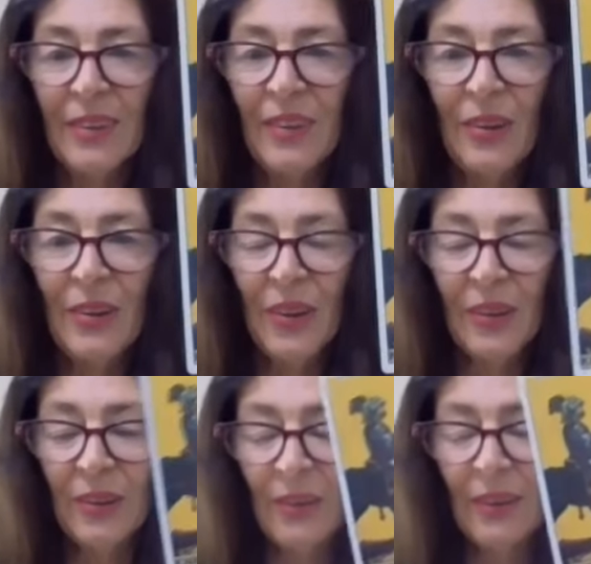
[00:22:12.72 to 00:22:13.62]
You
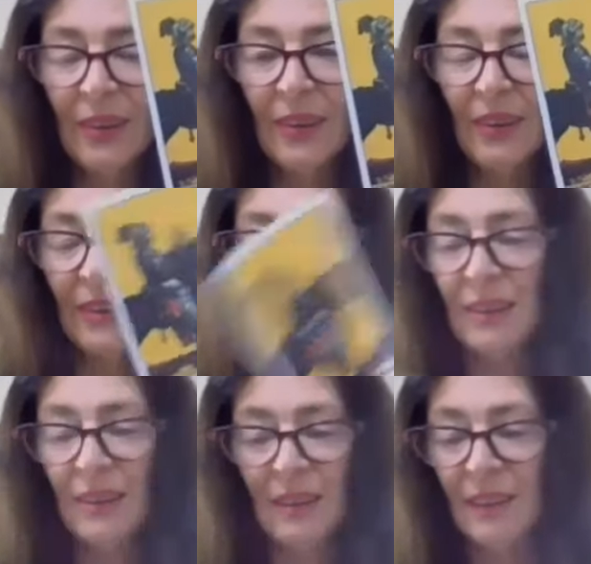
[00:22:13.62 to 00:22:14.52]
know,
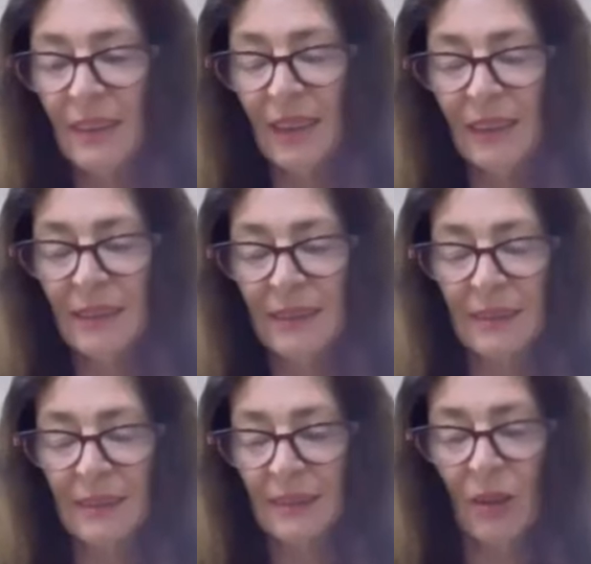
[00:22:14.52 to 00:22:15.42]
it's
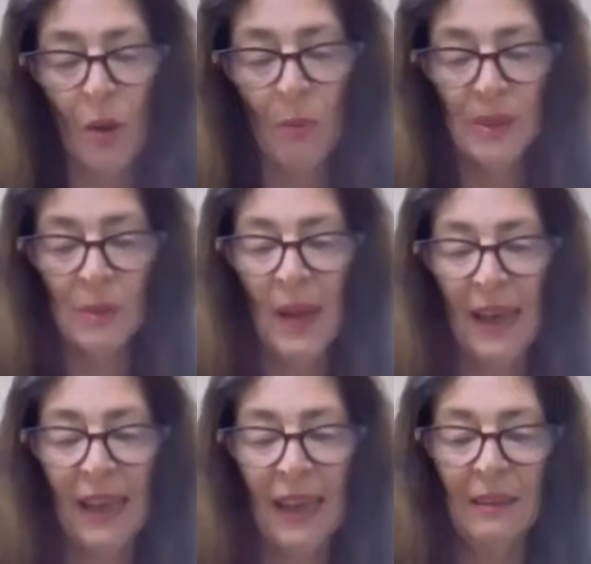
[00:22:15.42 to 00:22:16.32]

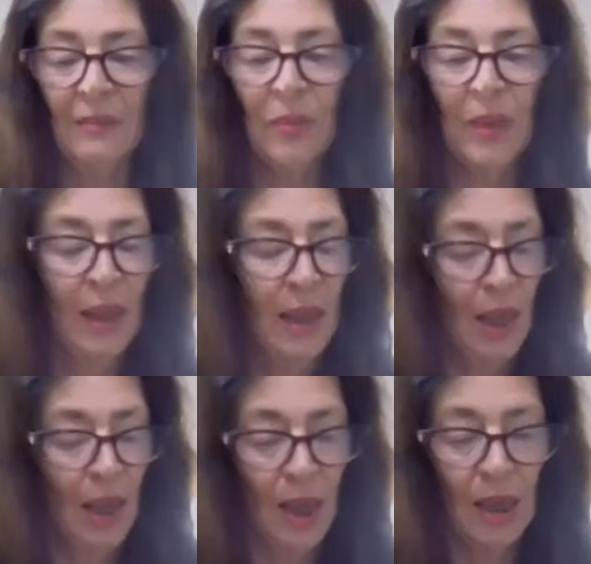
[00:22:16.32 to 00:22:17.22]
gobsmacking.
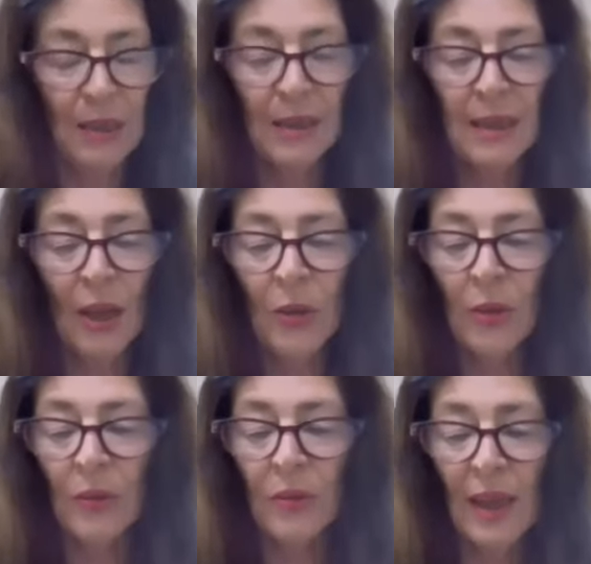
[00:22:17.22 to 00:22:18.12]
So
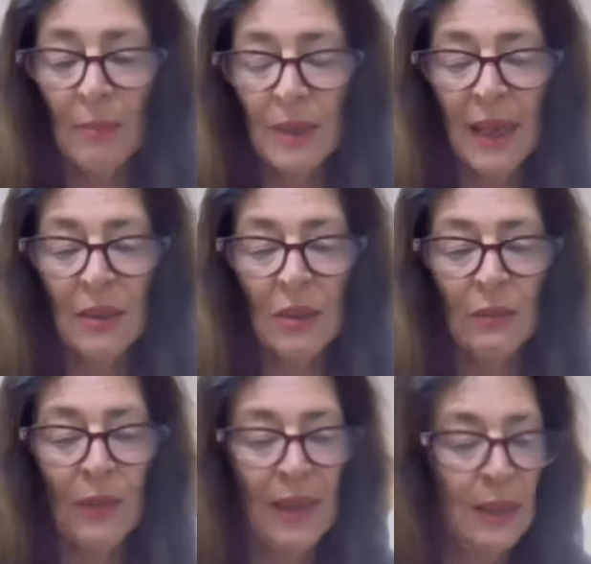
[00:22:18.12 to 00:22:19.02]
the update on
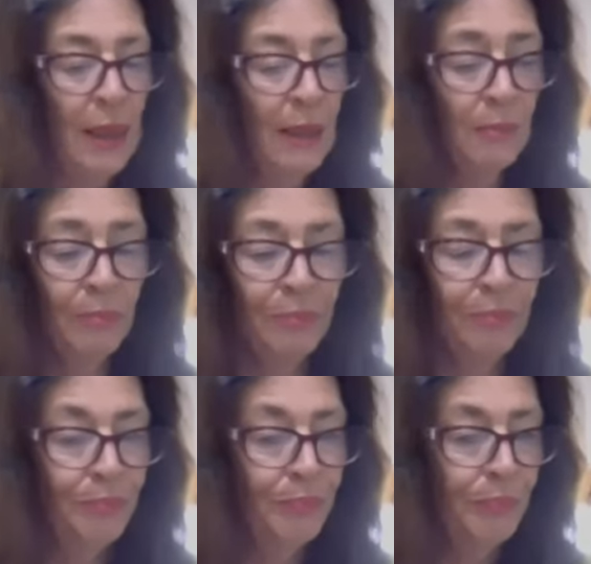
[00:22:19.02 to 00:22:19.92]
Ivanka,
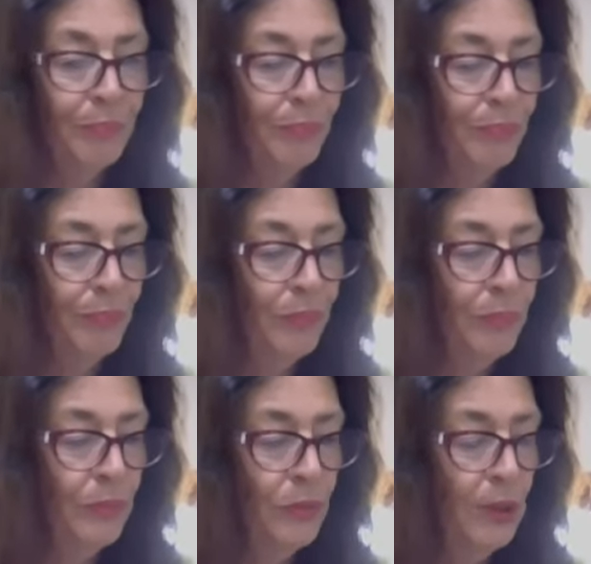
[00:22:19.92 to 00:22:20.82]

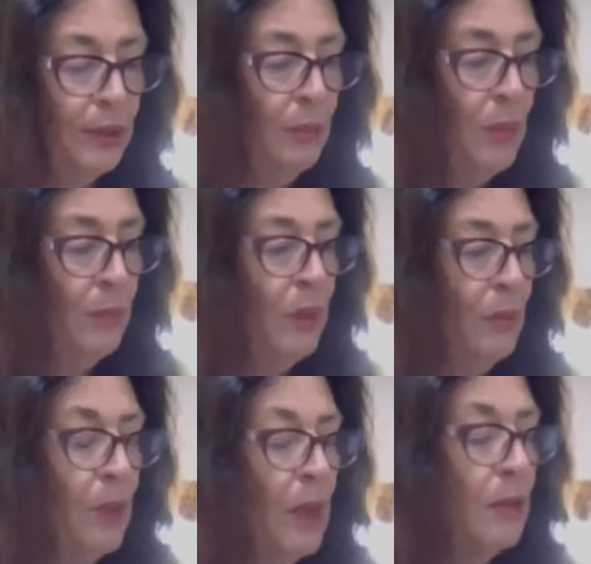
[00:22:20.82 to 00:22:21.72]
just a moment, I'm